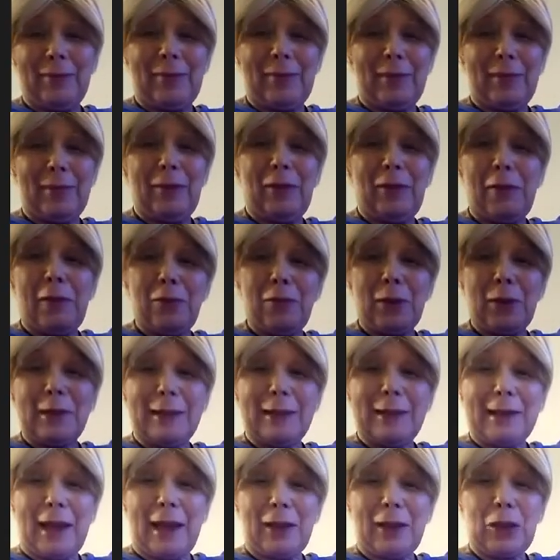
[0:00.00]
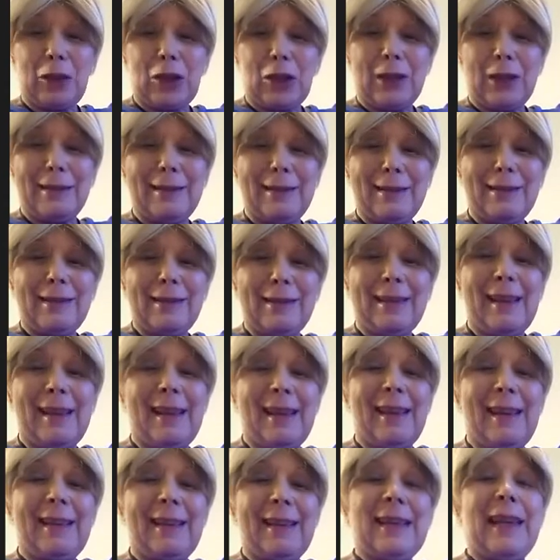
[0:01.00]
favorite sections,
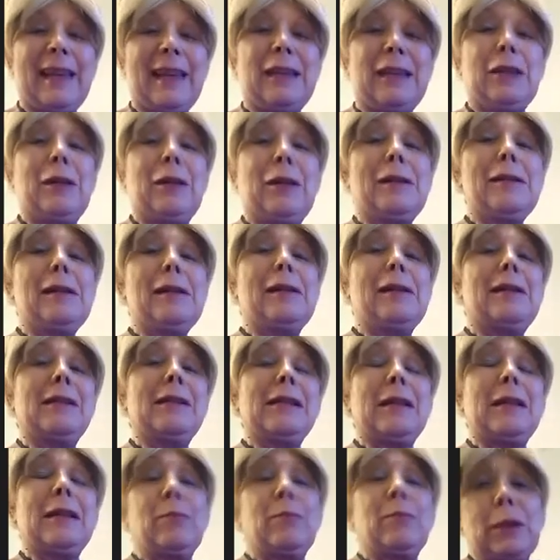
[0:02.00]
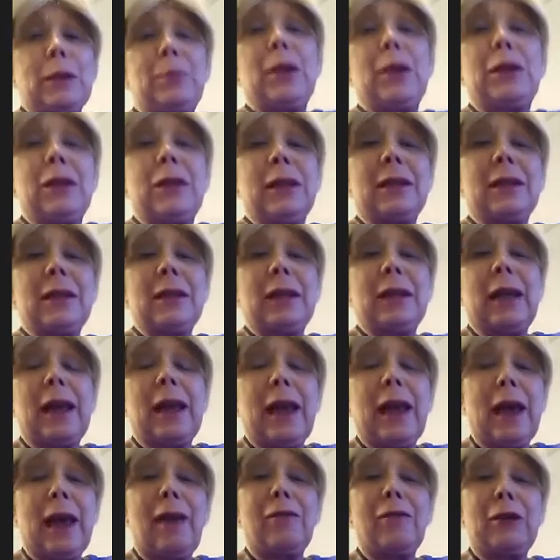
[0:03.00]
Dana, simply because I
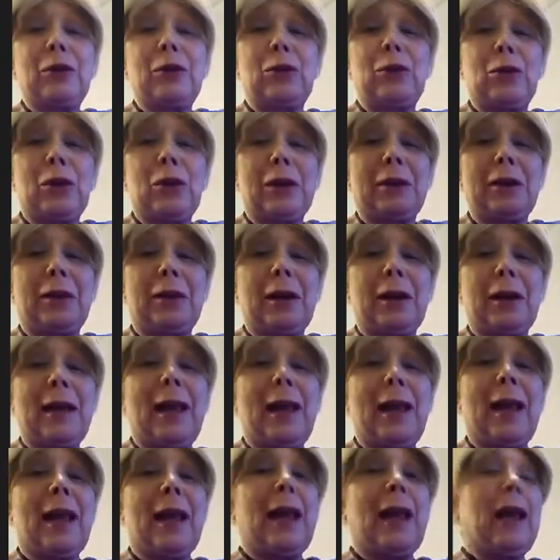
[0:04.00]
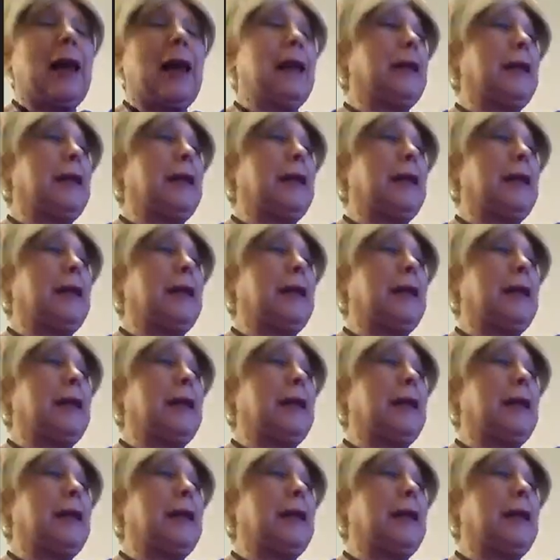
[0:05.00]
have a daughter and